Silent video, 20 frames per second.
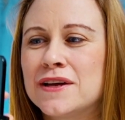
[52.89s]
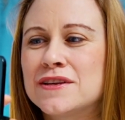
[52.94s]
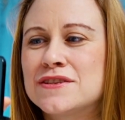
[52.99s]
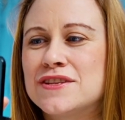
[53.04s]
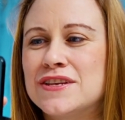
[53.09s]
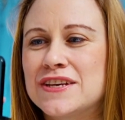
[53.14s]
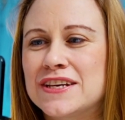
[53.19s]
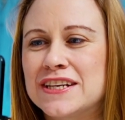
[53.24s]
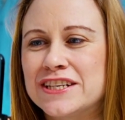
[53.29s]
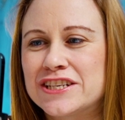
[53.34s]

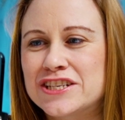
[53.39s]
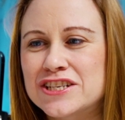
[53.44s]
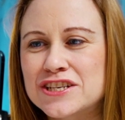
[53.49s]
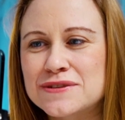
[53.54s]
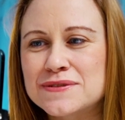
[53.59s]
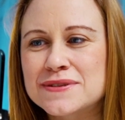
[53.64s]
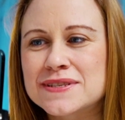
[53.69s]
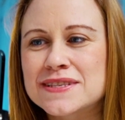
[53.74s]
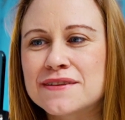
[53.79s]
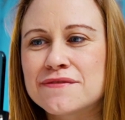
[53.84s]
So you can
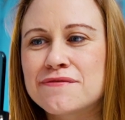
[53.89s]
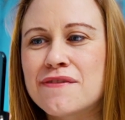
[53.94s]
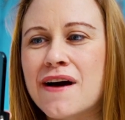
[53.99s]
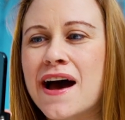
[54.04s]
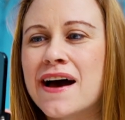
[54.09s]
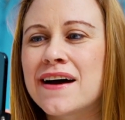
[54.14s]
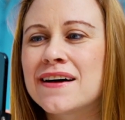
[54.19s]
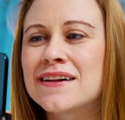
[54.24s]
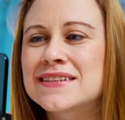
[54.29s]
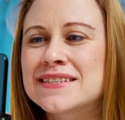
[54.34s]
choose the
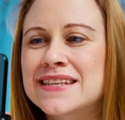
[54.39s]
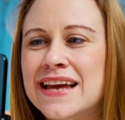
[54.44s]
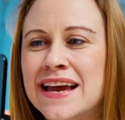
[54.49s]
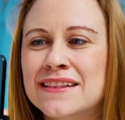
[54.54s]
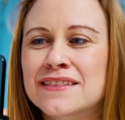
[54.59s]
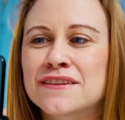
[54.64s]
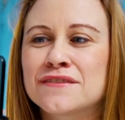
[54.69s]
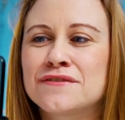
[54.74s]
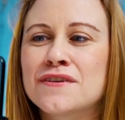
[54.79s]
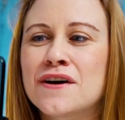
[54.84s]
file,
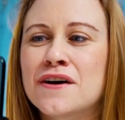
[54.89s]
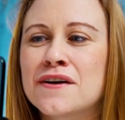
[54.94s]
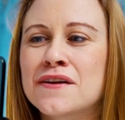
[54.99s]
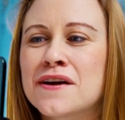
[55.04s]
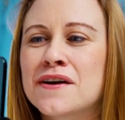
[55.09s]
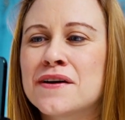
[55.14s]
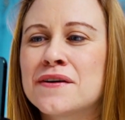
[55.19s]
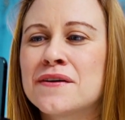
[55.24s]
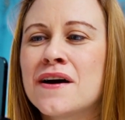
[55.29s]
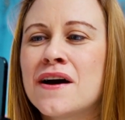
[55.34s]
take the
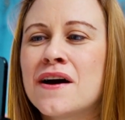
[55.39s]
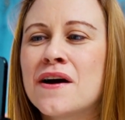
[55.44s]
photo,